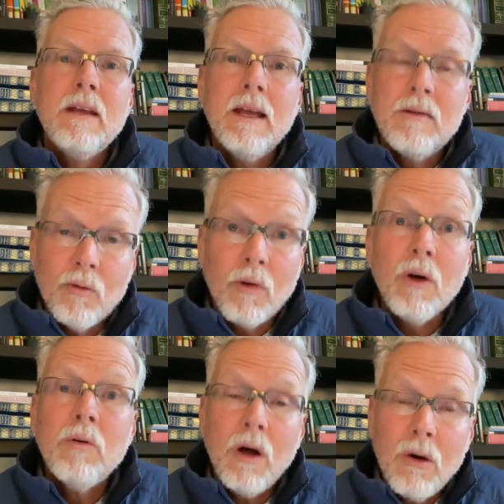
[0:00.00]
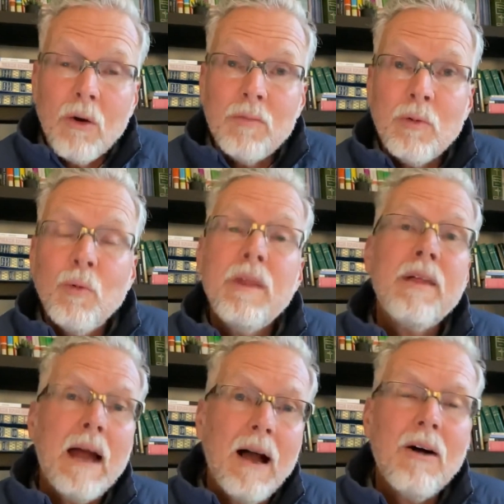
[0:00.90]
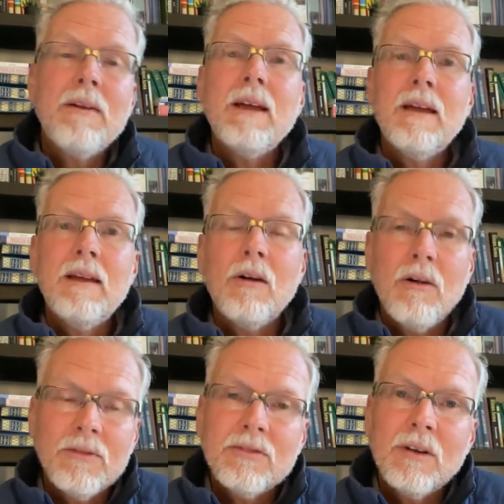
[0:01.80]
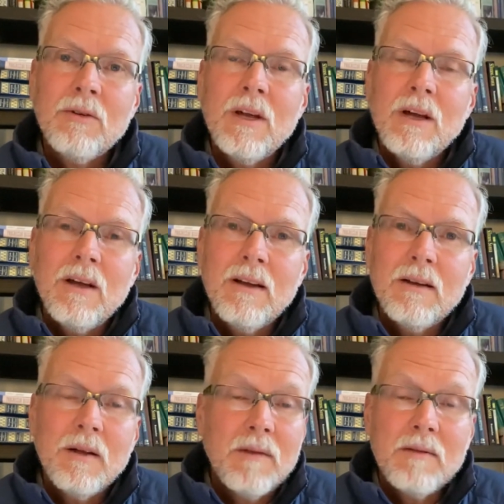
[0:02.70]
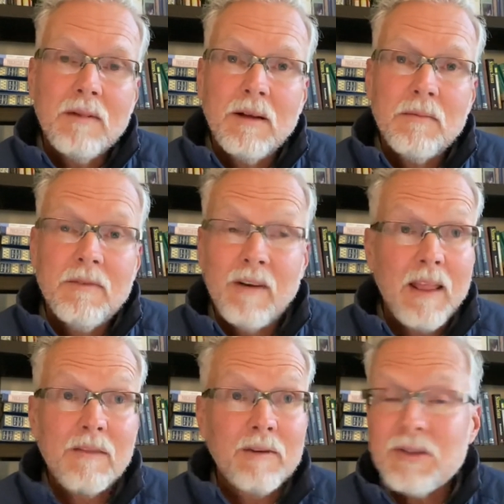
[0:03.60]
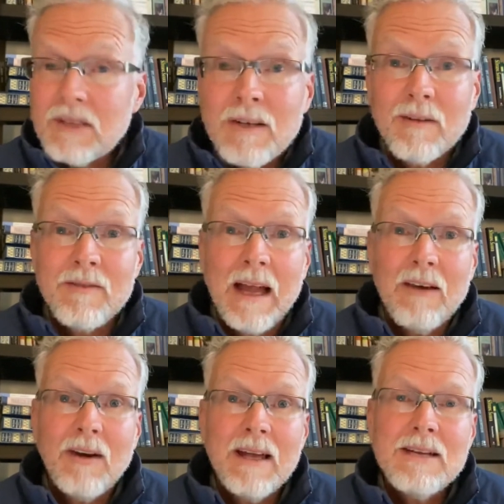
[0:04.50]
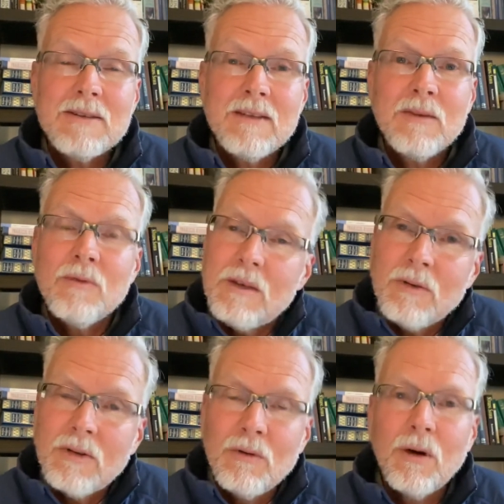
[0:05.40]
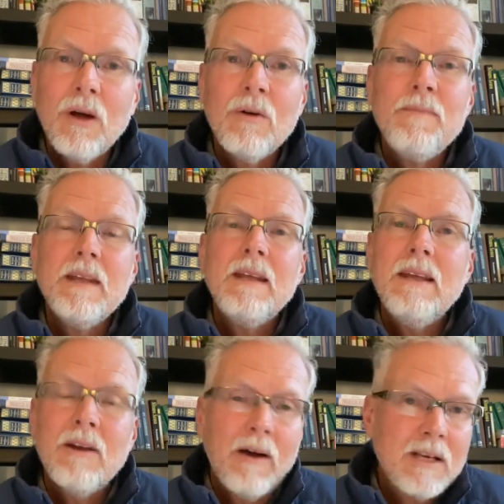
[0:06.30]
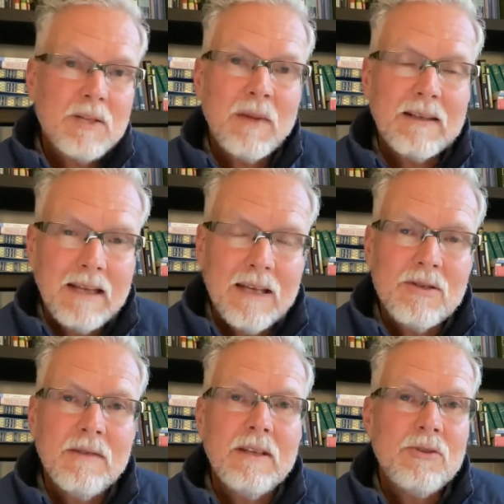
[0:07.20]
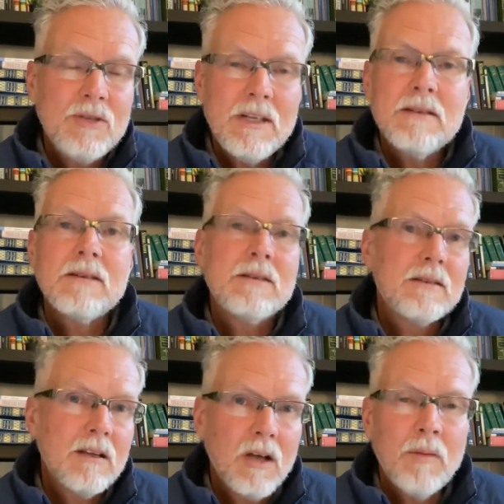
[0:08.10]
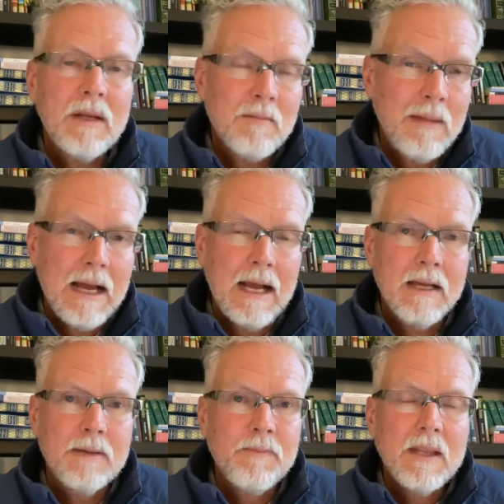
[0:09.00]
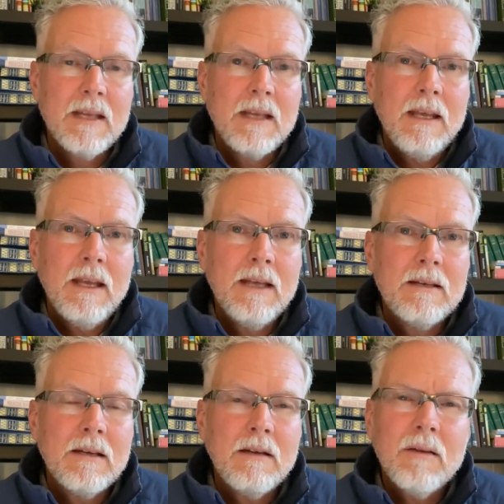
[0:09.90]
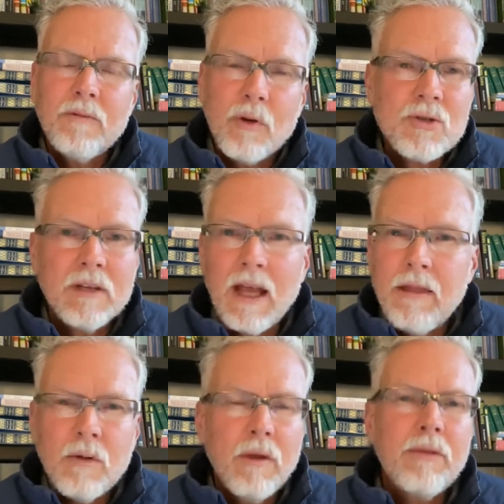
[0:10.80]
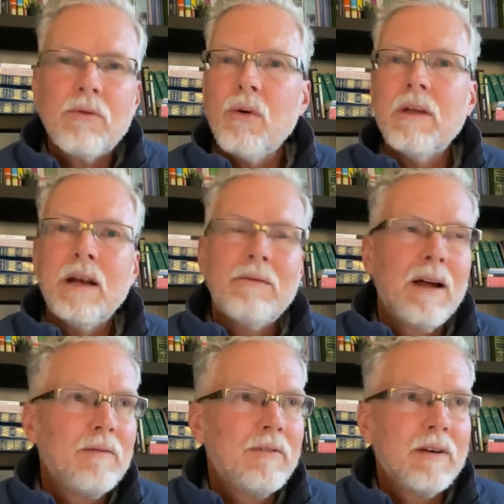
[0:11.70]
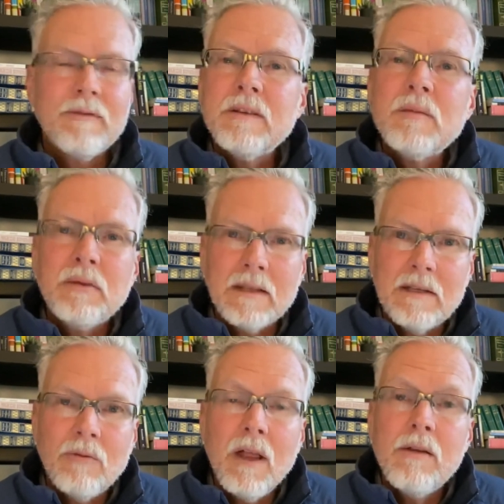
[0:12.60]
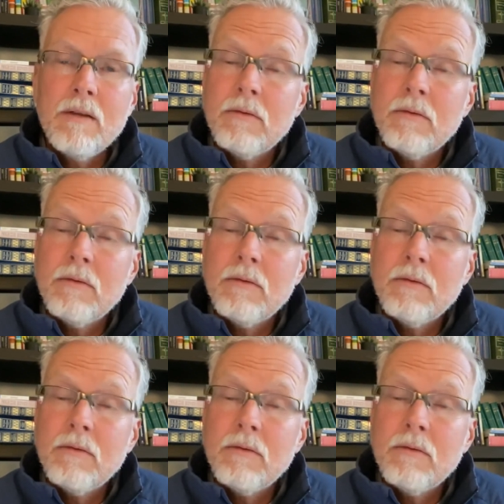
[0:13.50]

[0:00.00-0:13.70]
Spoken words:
and grow hope without it also, at the very center of that, right, is that we would grow in our expectation that Jesus is coming back. And unfortunately, I think we throw that around very flippantly rather than